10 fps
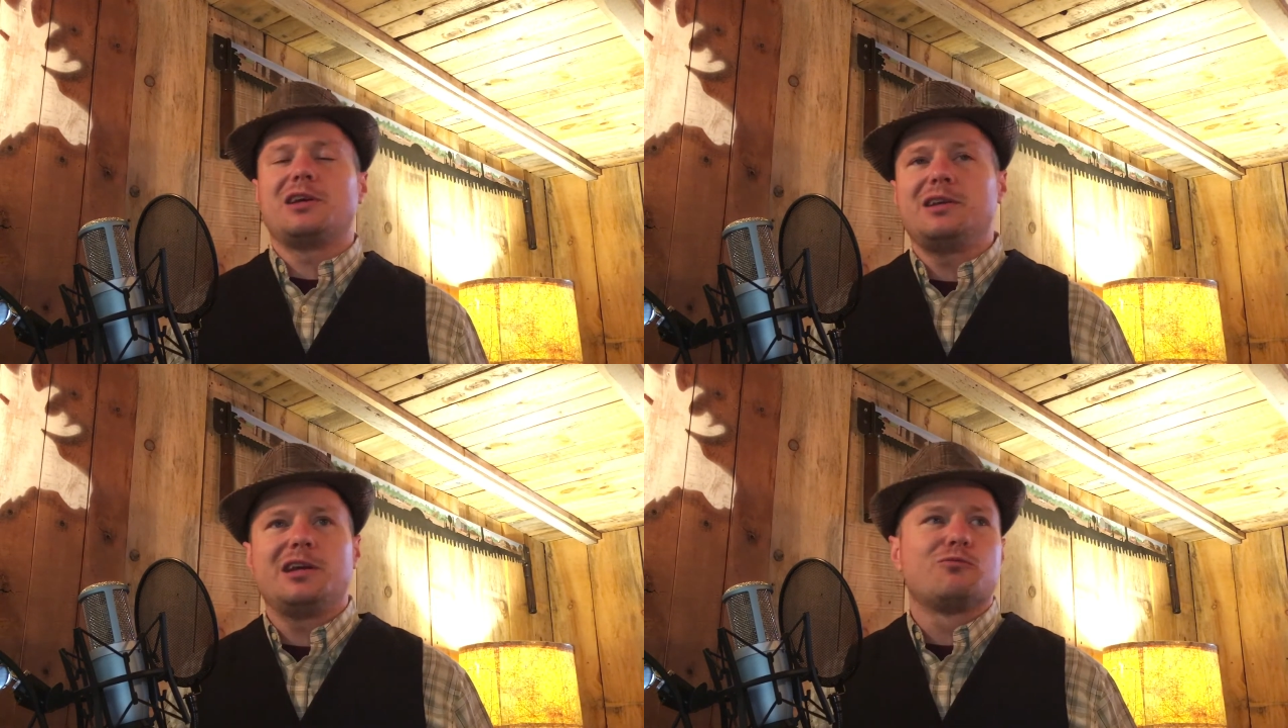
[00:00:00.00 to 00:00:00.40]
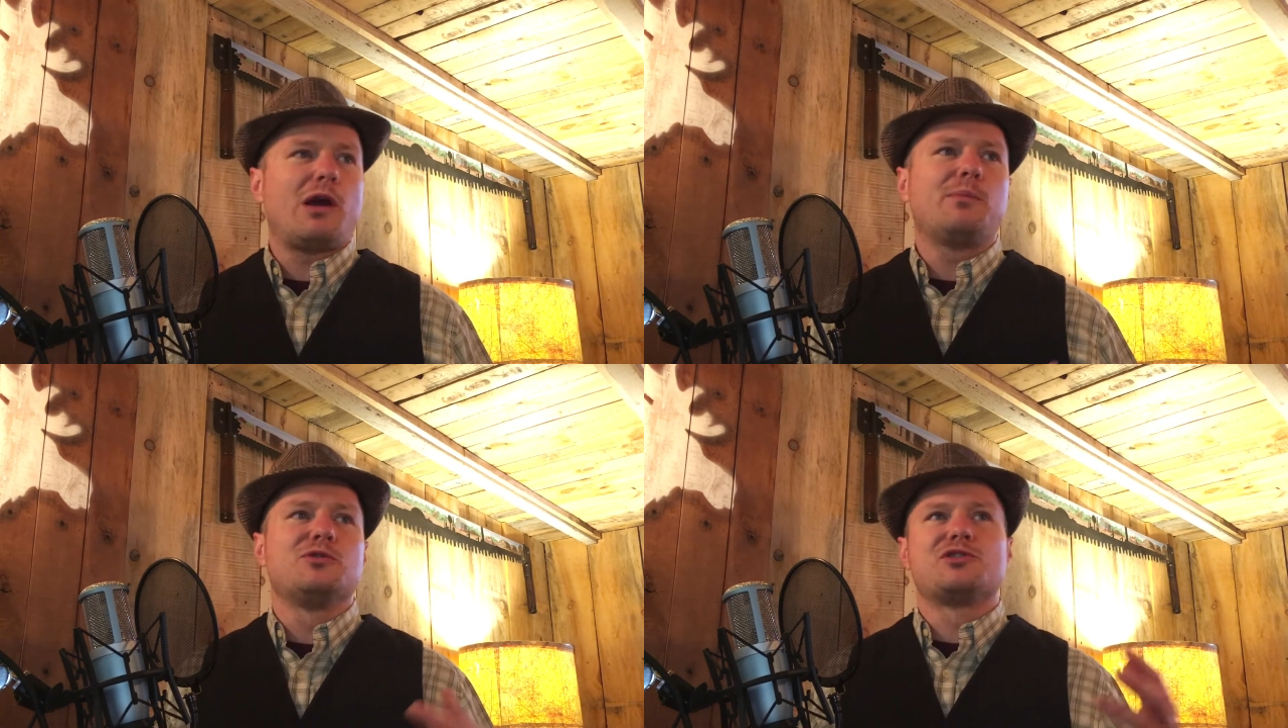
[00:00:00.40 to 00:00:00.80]
and
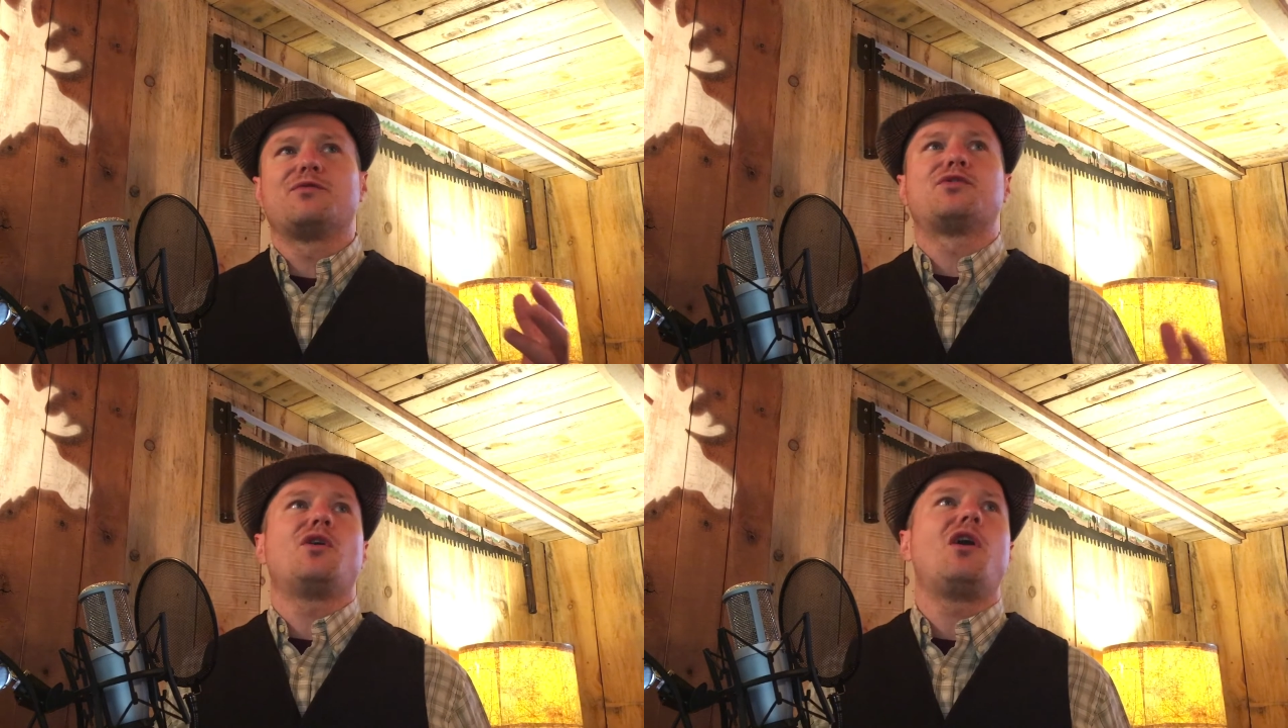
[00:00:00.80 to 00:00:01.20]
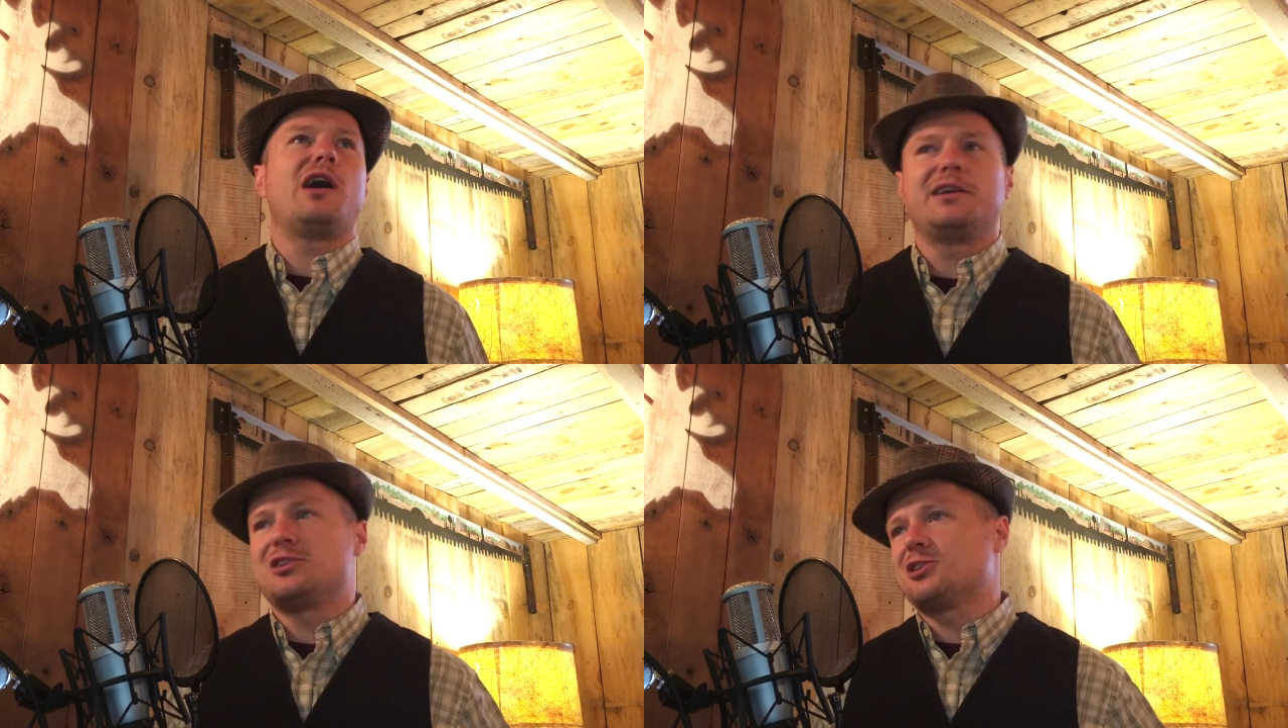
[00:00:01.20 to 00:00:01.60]
rebels of
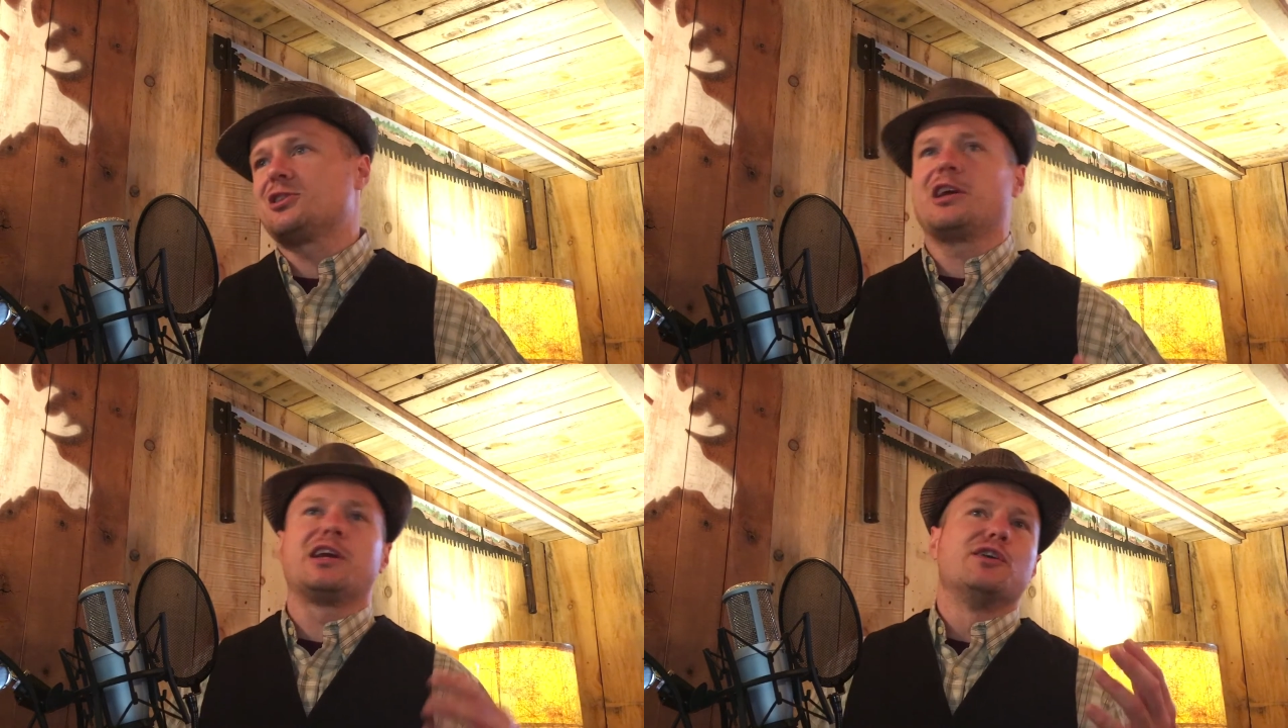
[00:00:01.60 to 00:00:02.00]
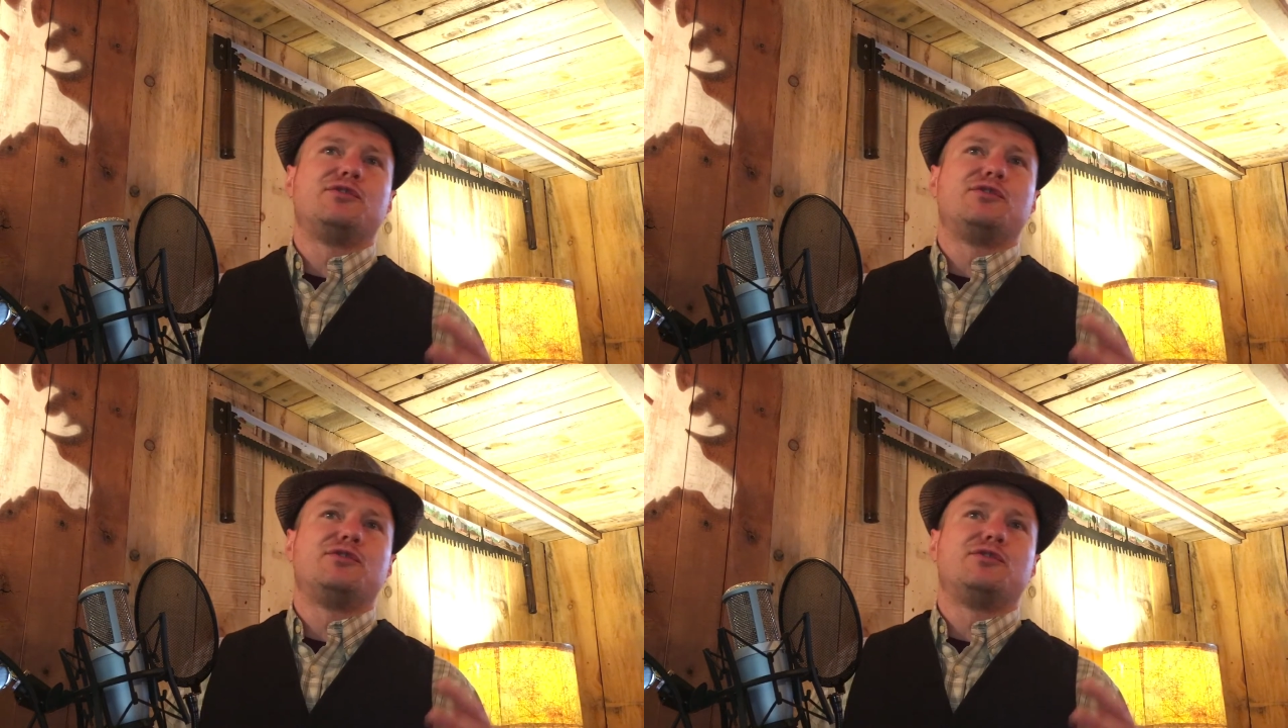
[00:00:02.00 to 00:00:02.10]
thought and just like